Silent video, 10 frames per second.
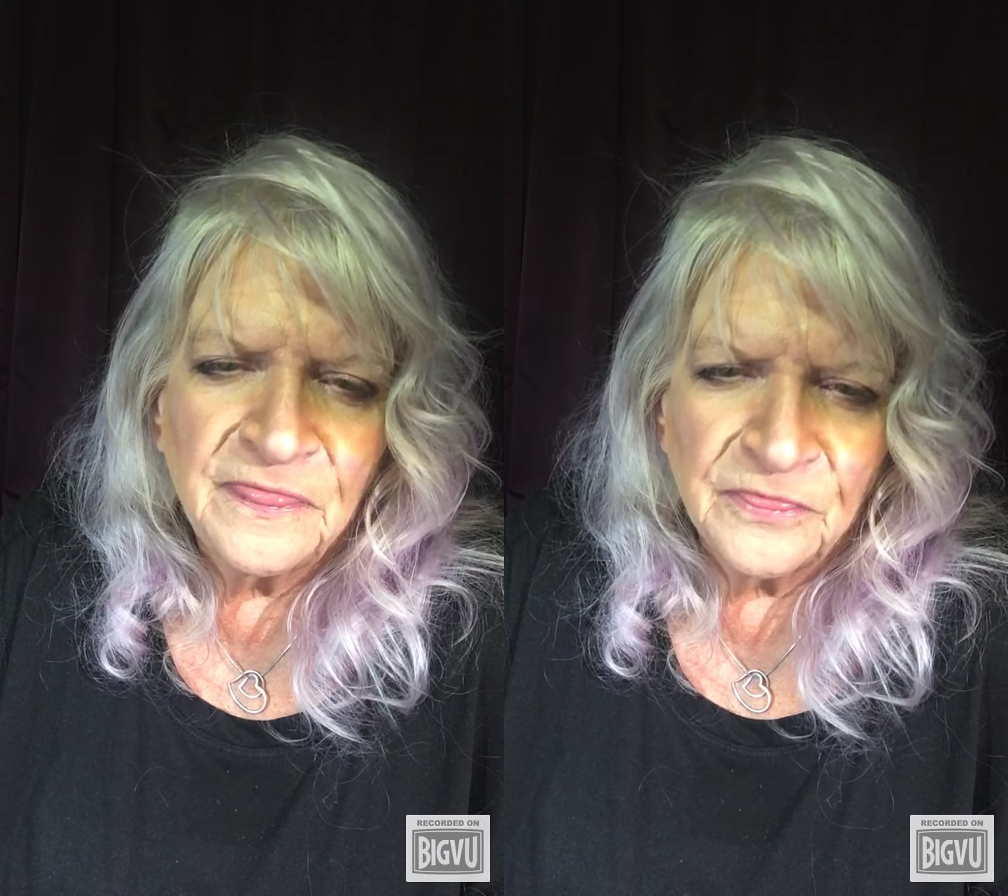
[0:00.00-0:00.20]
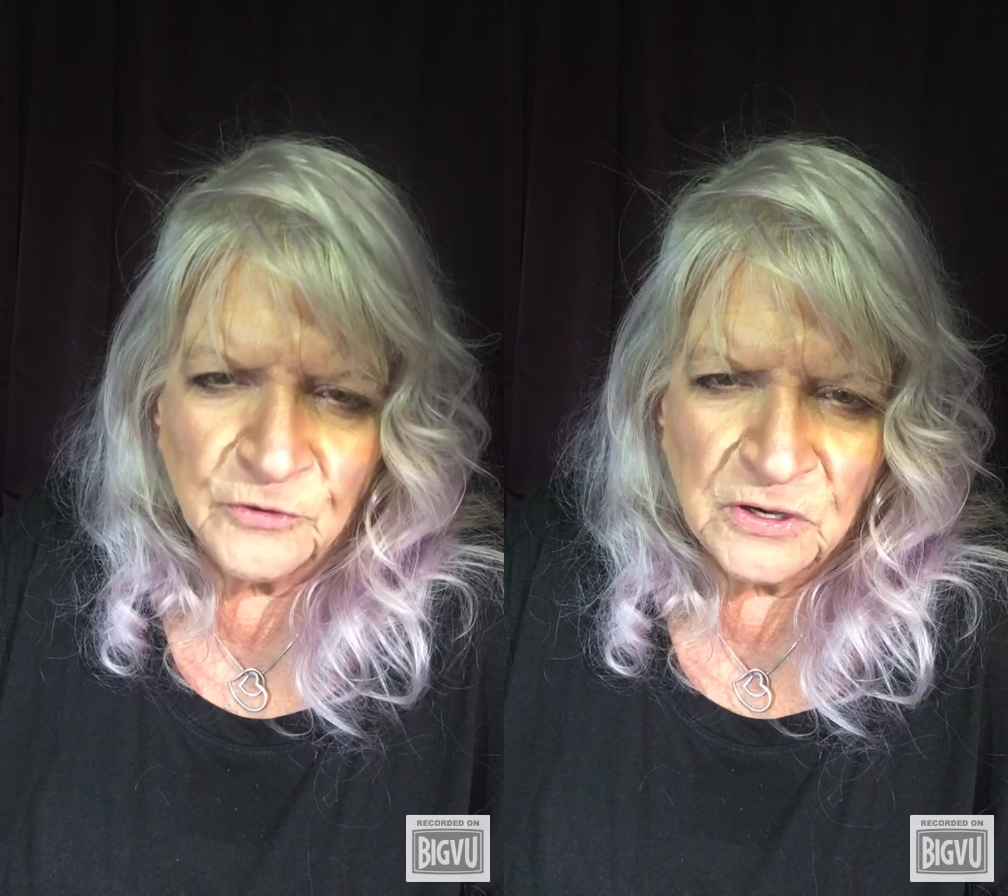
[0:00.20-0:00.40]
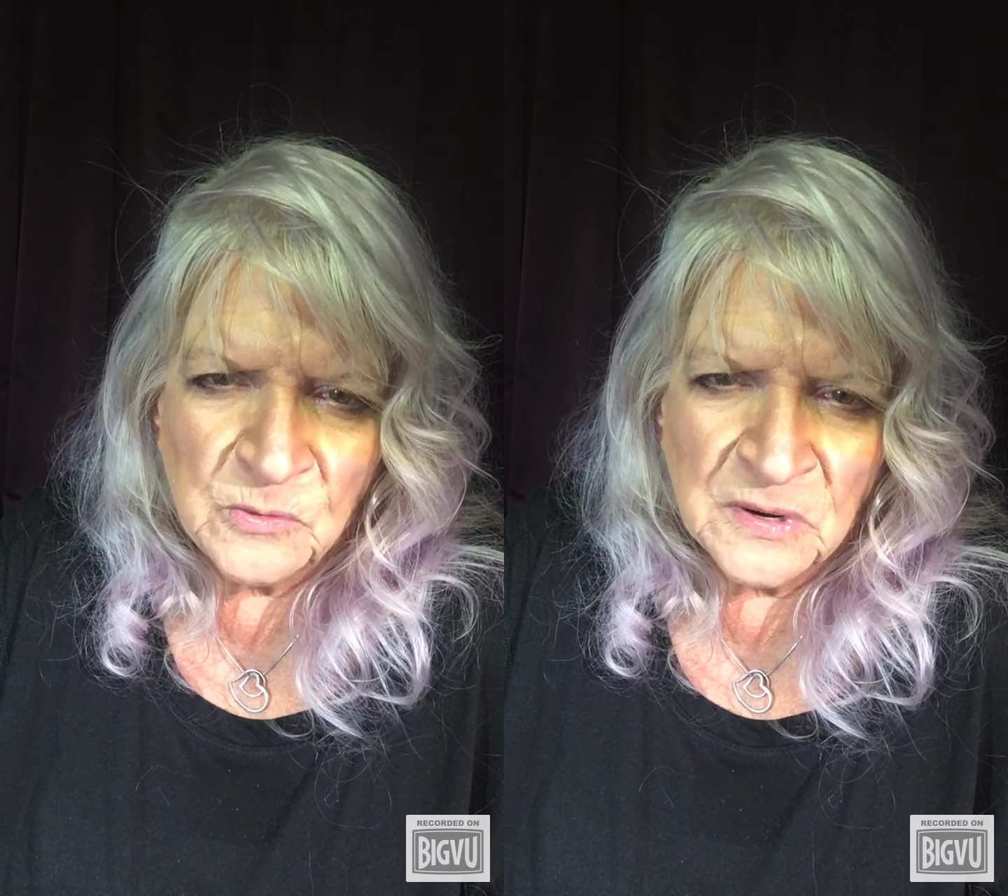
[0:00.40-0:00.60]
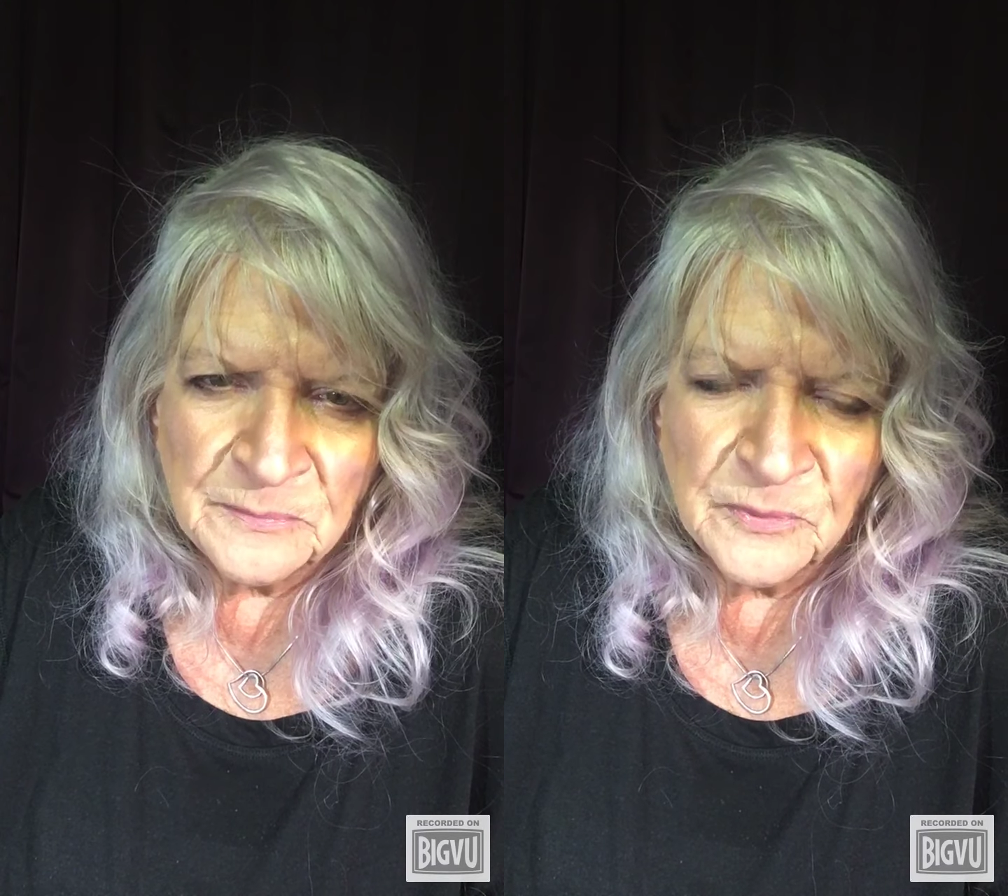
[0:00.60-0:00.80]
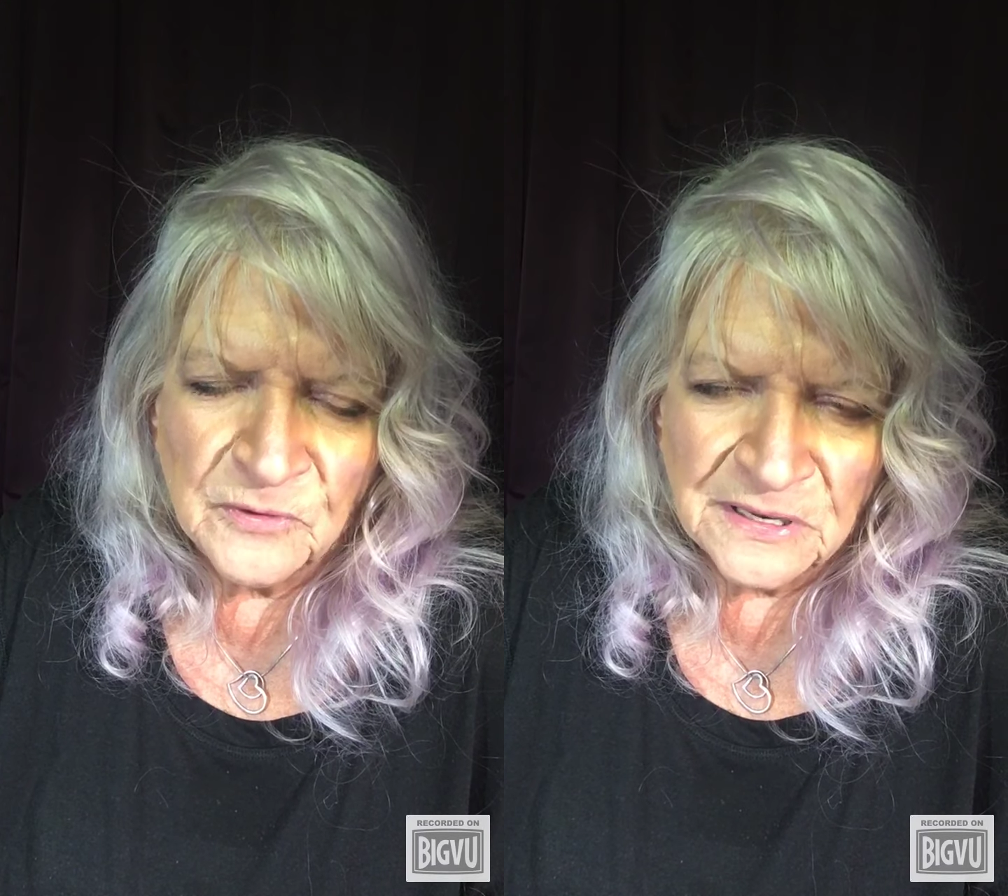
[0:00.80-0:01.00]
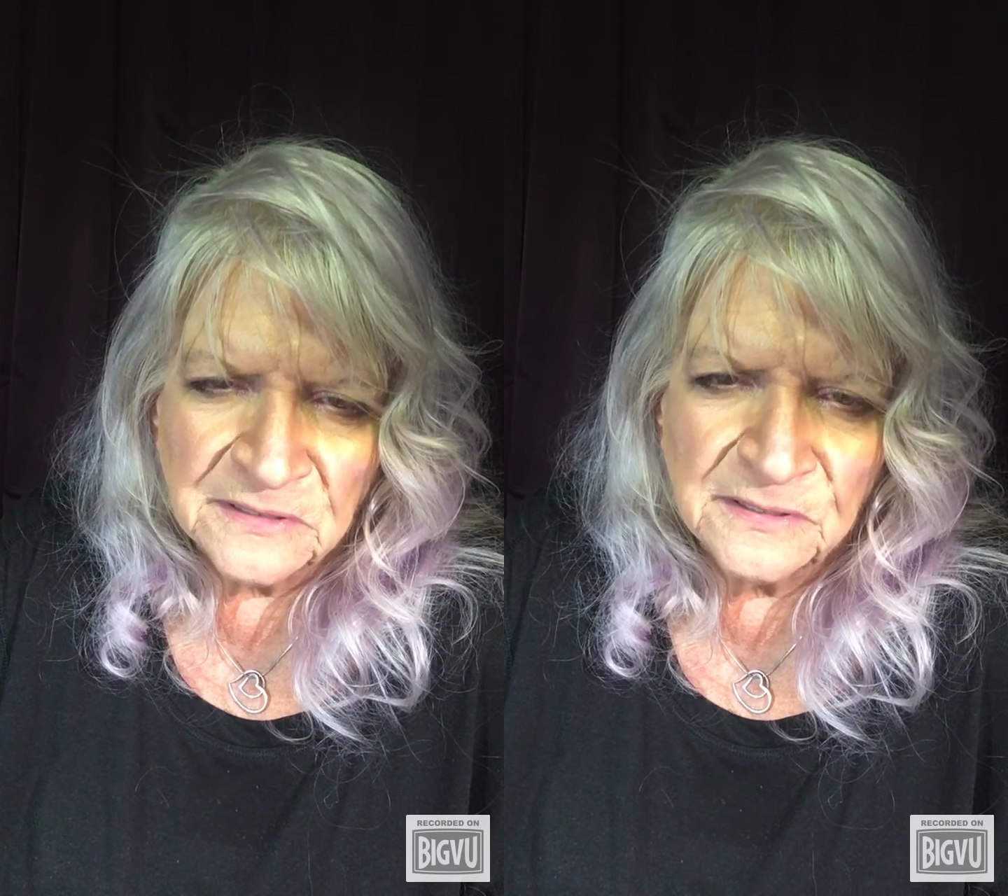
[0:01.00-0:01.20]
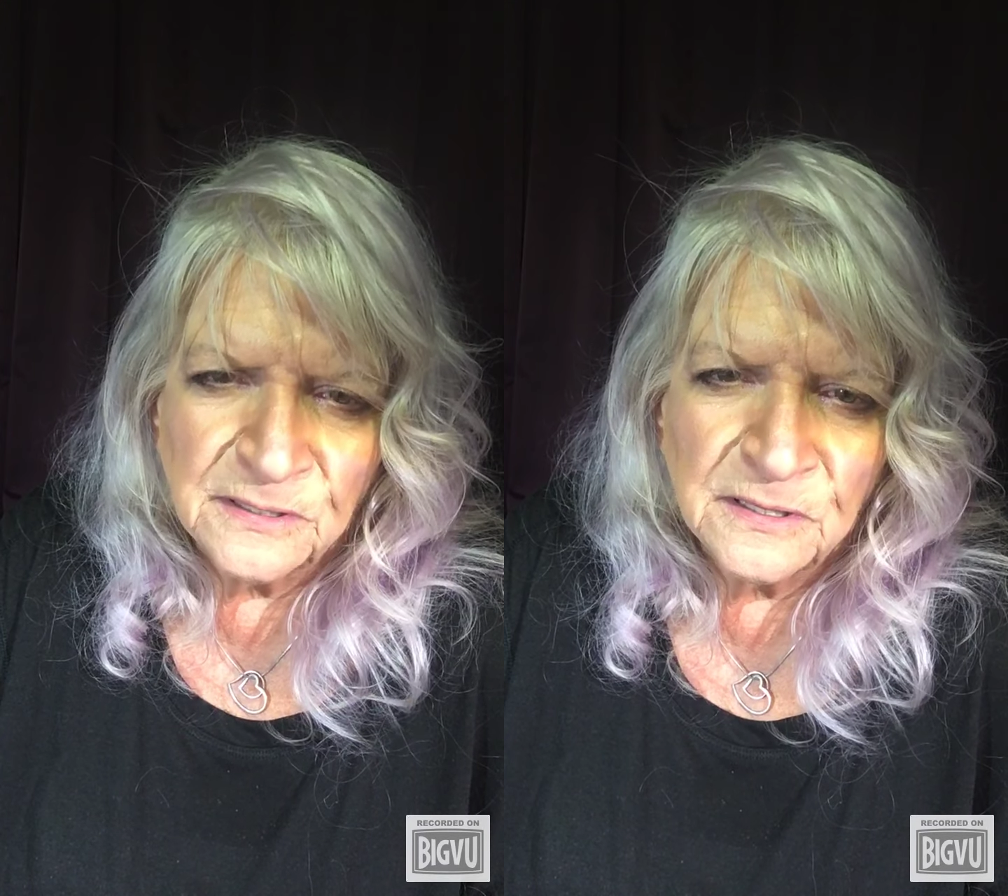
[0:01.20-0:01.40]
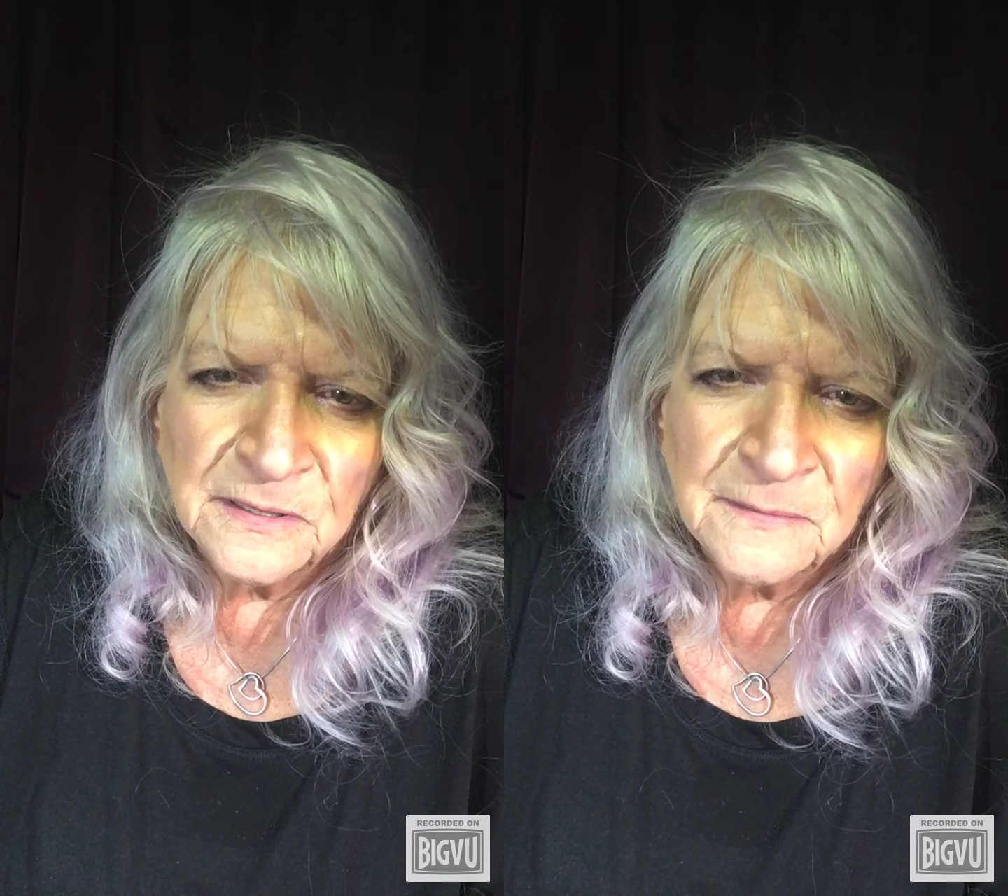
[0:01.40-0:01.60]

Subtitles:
31 points,